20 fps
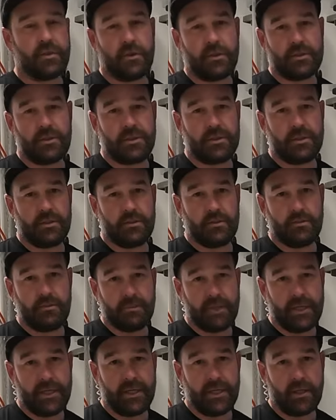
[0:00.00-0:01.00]
oxygen
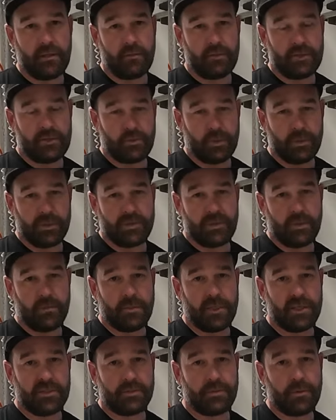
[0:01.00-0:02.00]
meter, which works in the
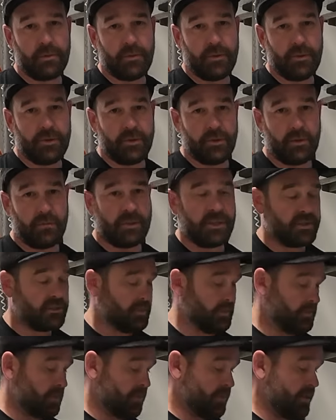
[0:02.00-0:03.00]
parts per million, not parts
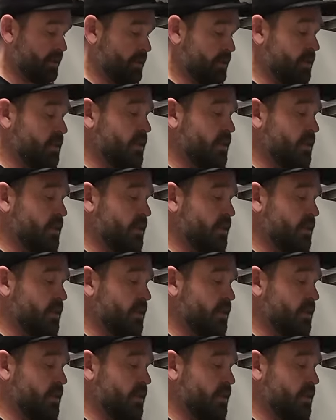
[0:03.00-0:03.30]
per billion.